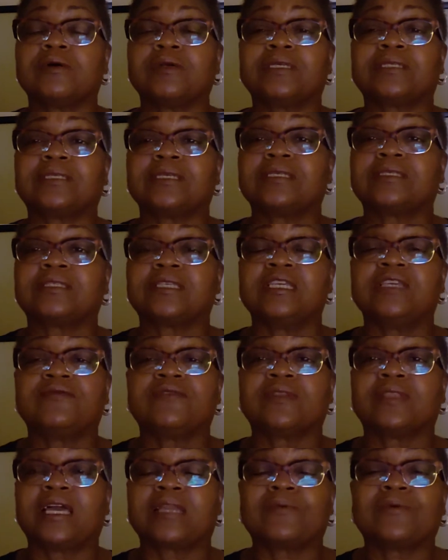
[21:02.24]
it's
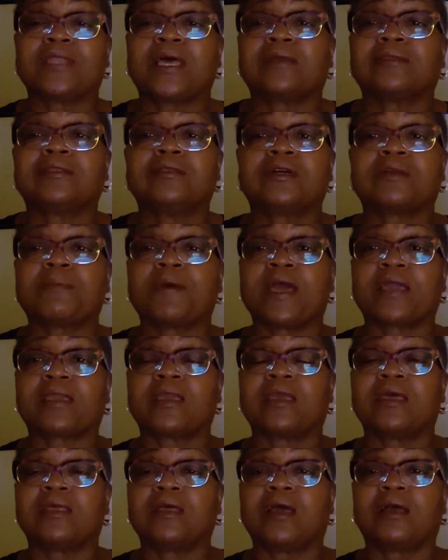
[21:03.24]
even like when I look back
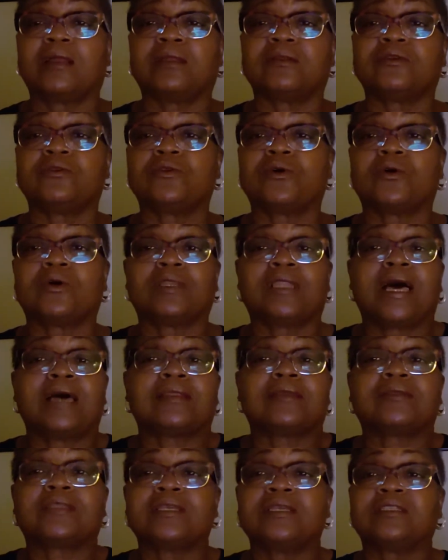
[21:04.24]
at, you know, a lot
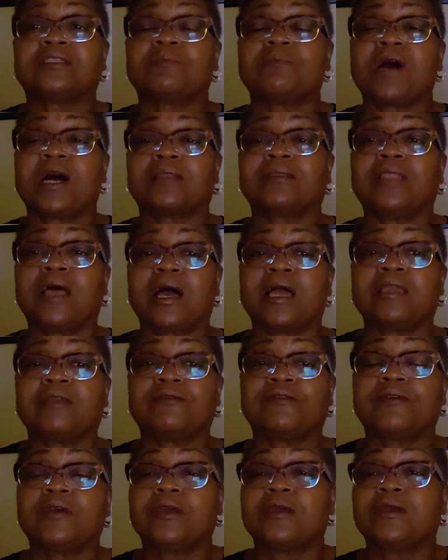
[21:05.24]
of things in my life,
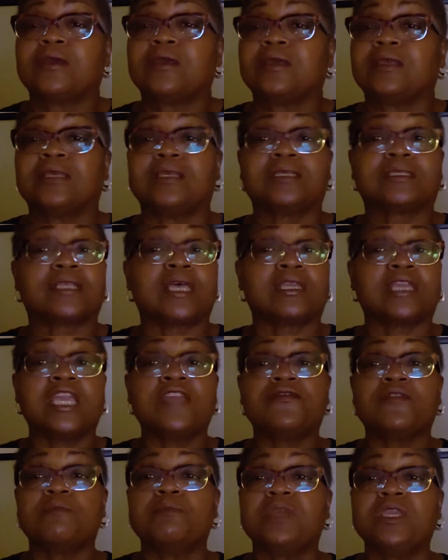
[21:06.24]
it's like
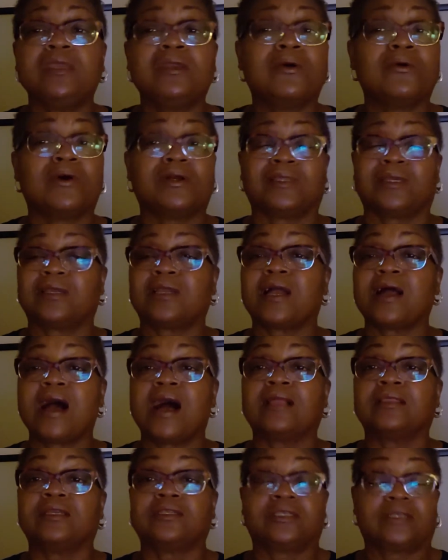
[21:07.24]
even me going to
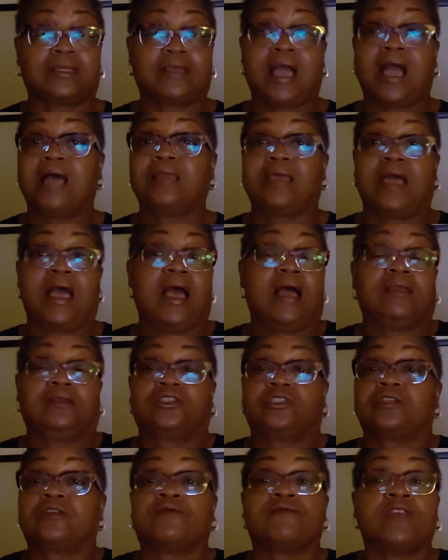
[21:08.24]
college. I
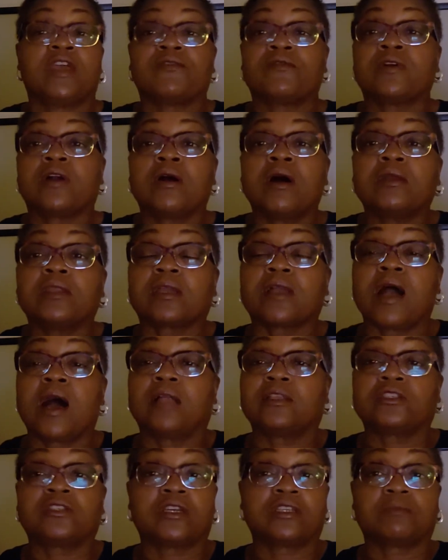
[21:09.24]
should have never gone to
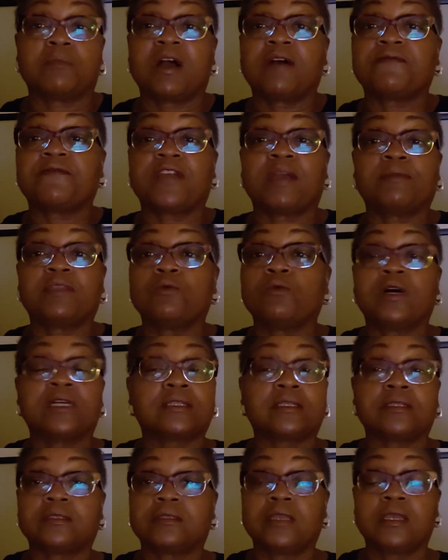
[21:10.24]
college because my family
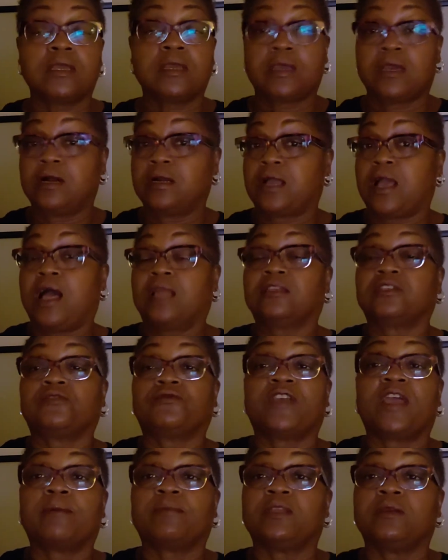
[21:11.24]
wasn't a college
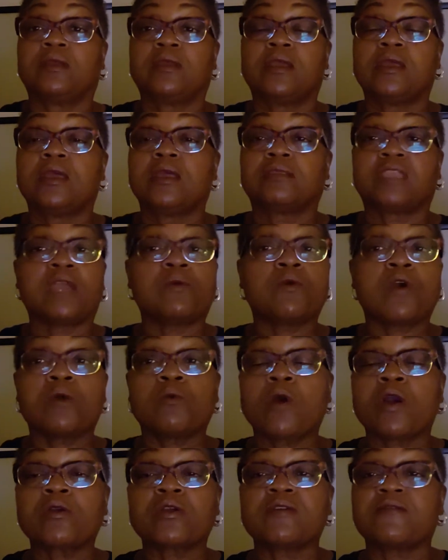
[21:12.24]
family. They were a
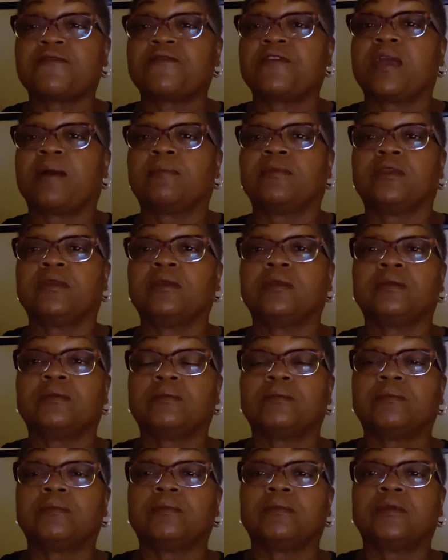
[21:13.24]
working family.
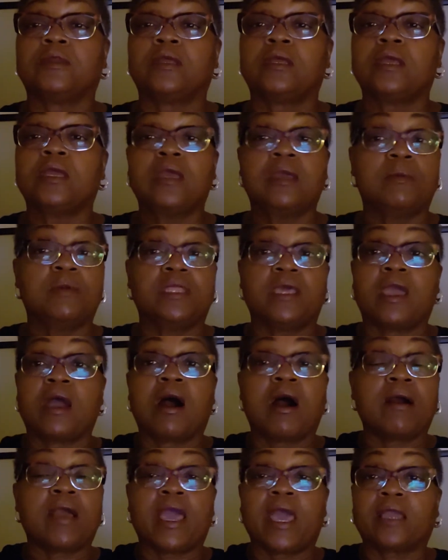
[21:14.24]
I mean, they
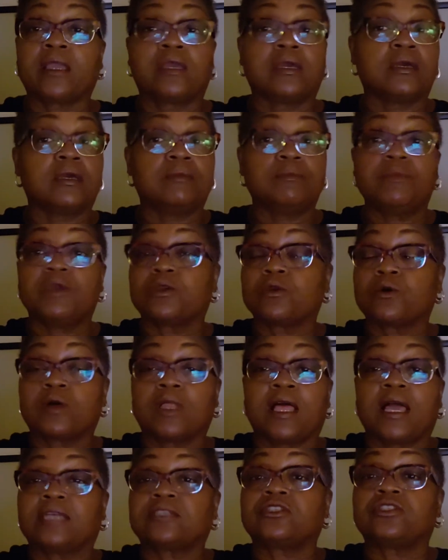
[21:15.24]
all had good middle
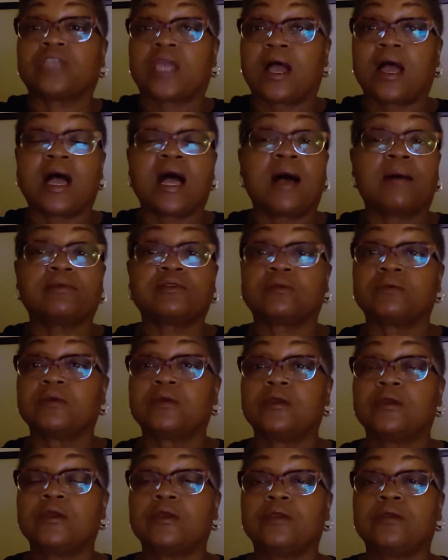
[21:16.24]
class jobs,
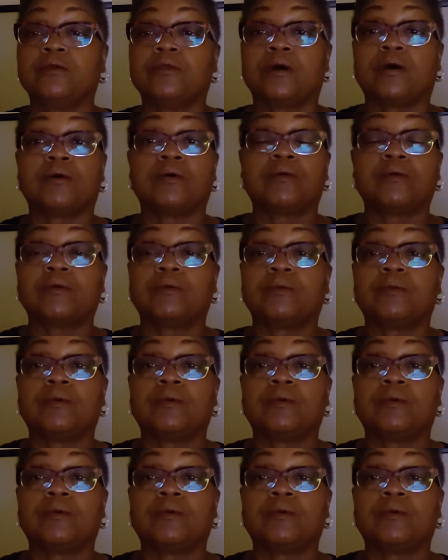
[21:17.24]
you know.